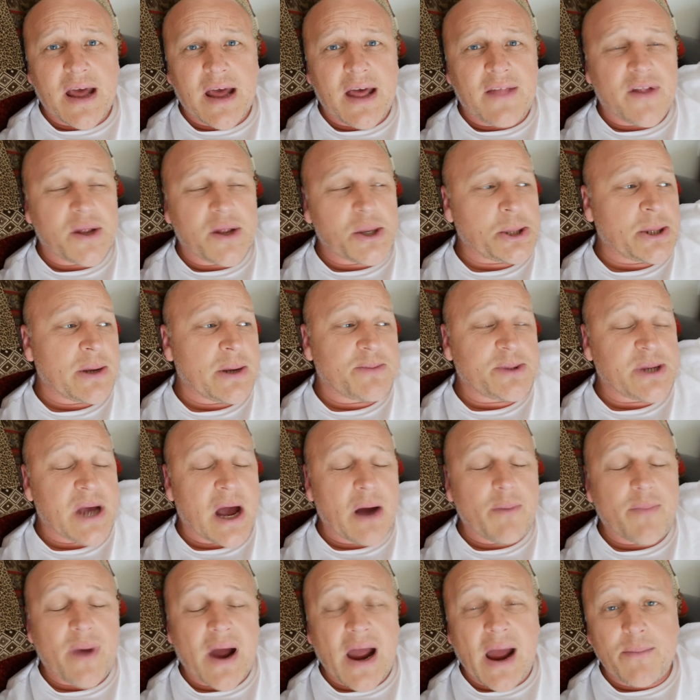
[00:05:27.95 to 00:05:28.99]
and then shipped
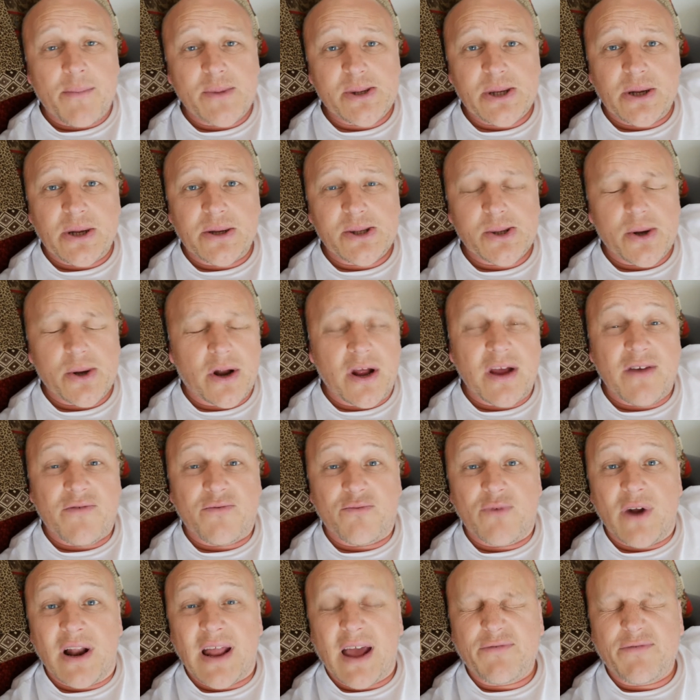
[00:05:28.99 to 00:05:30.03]
out by Amazon. So I don't
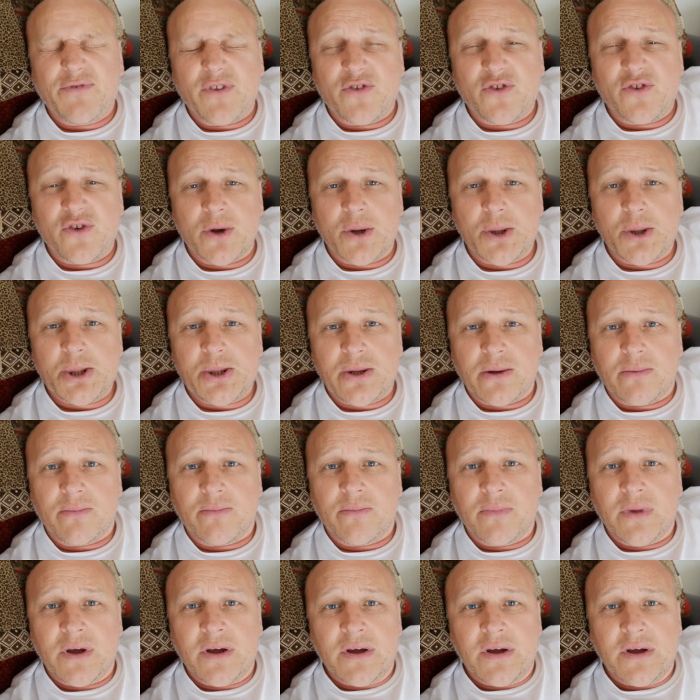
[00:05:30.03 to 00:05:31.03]
even really have to touch them.